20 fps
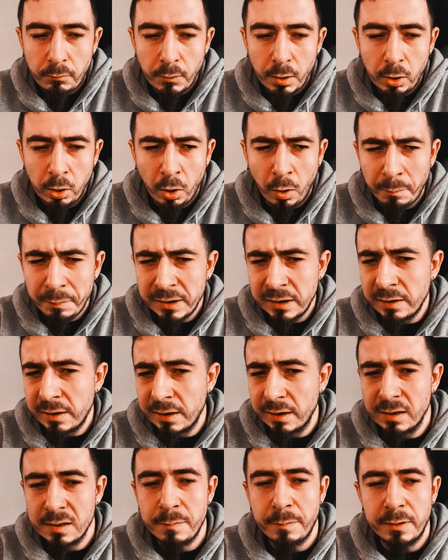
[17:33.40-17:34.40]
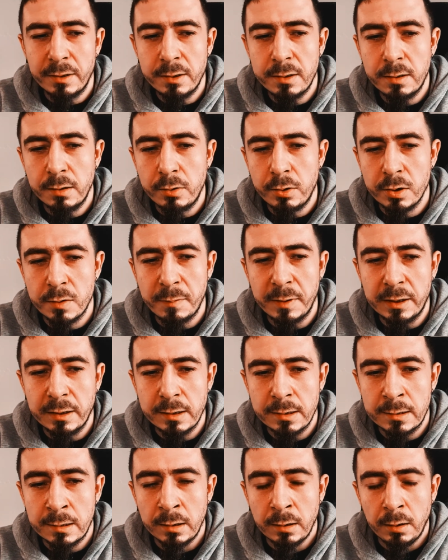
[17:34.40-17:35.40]
copy the next person just
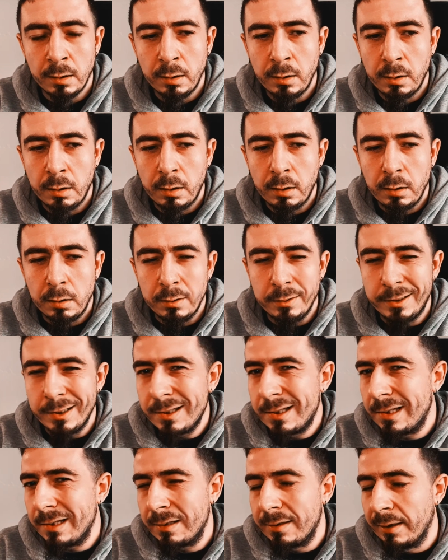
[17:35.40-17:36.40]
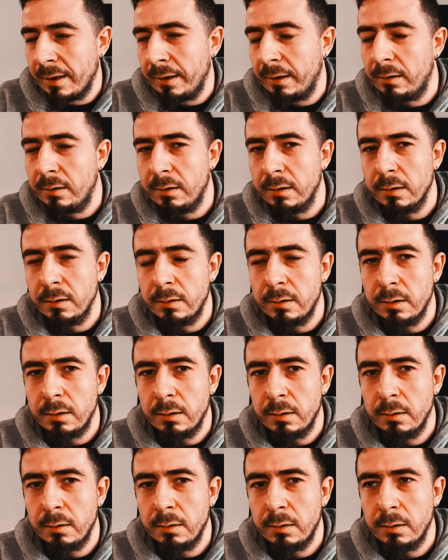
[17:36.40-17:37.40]
because this is like
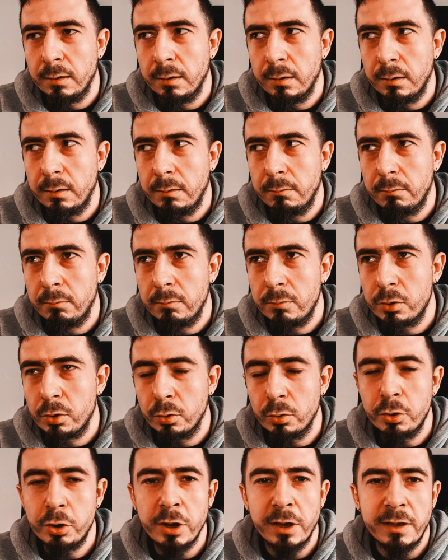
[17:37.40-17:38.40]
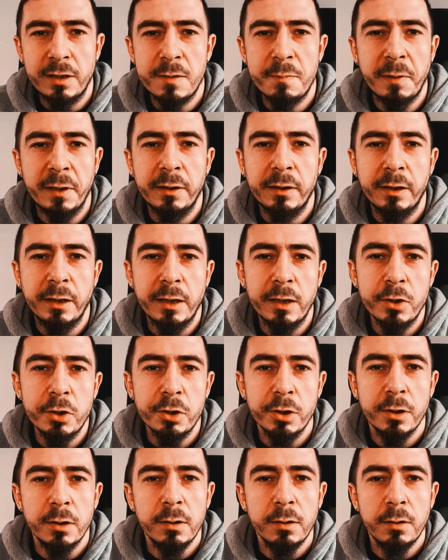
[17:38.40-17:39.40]
the social
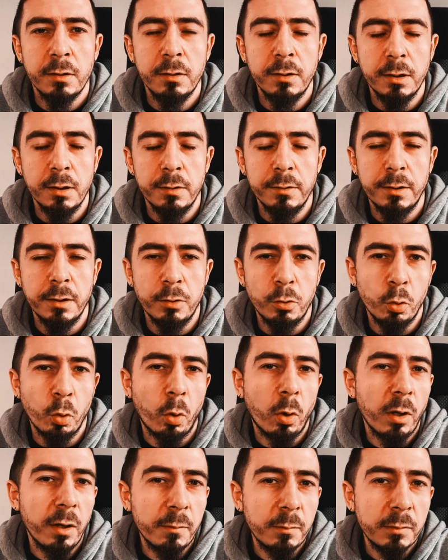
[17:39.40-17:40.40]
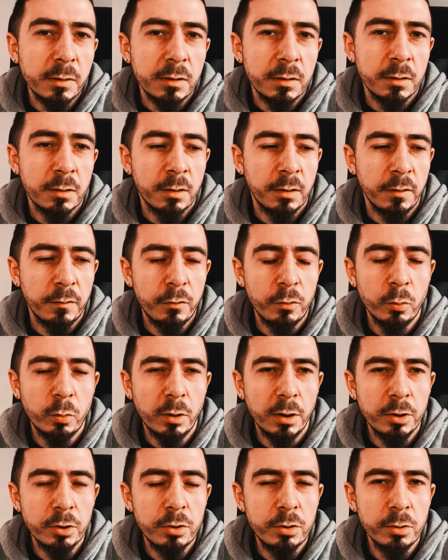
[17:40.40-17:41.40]
expectation, the norm, if you
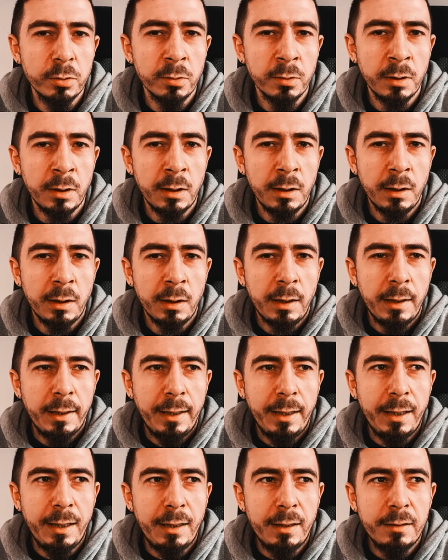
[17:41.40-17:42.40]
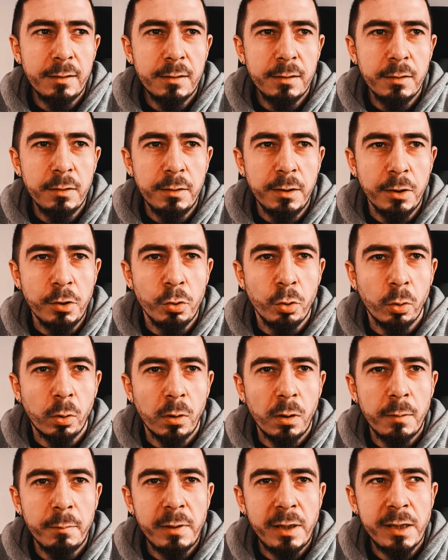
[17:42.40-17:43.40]
want to. And the
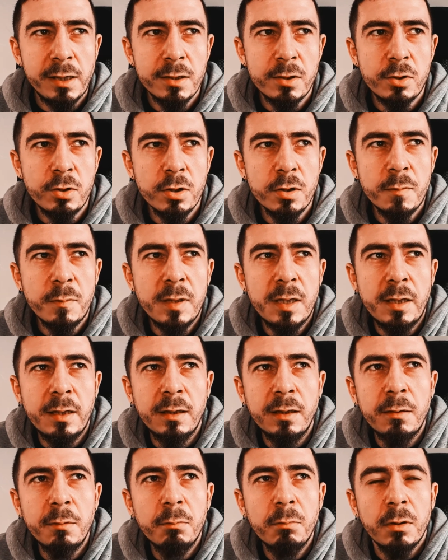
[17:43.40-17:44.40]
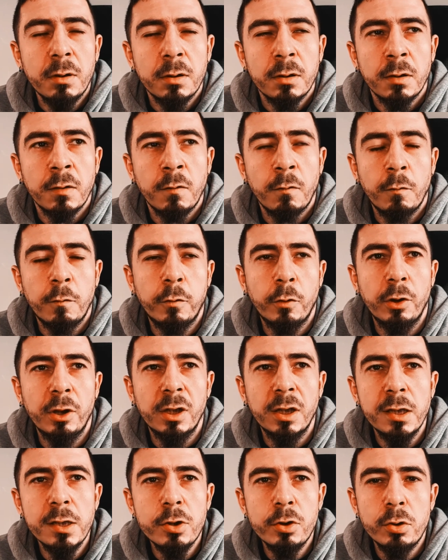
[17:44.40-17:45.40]
norm has just become for
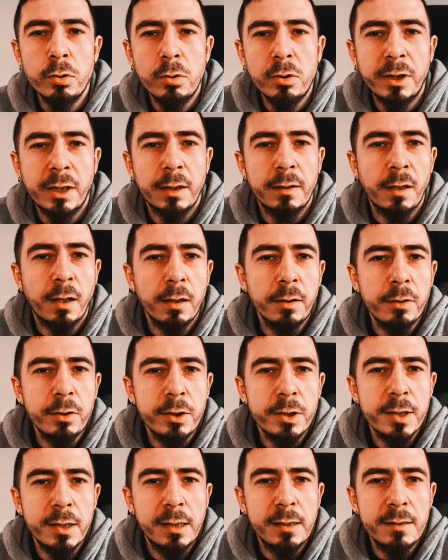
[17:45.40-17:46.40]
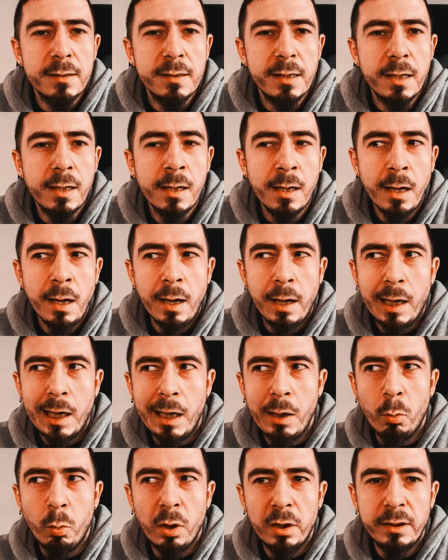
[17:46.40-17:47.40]
us to look at others and say, I
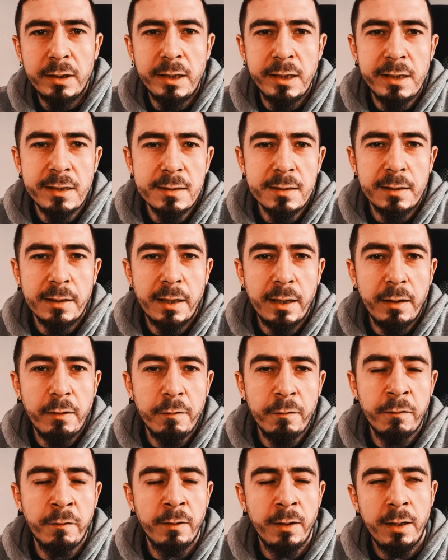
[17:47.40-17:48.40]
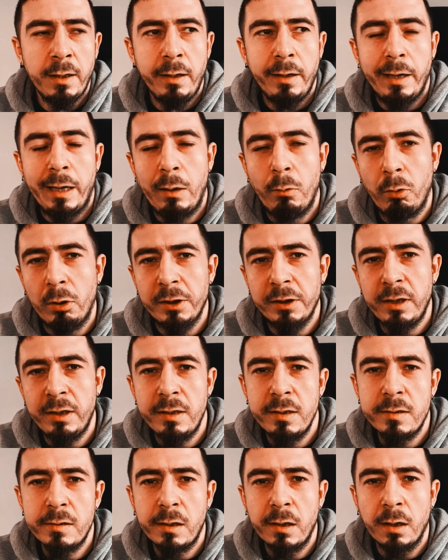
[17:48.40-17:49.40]
want his life, I want
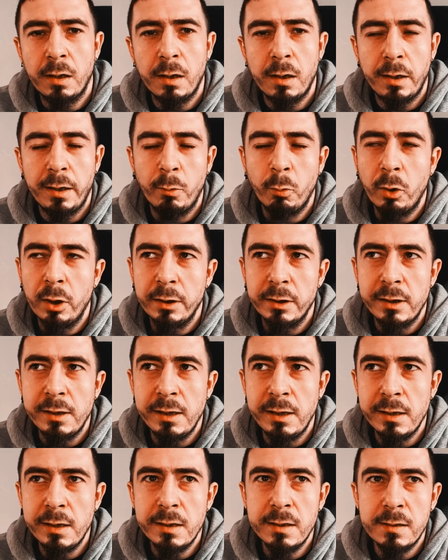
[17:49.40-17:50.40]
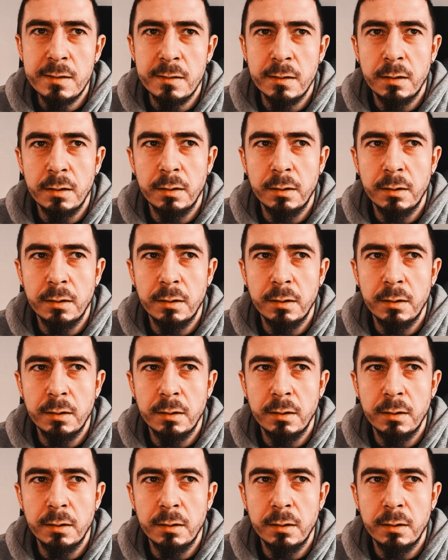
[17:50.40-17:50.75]
his car, I want his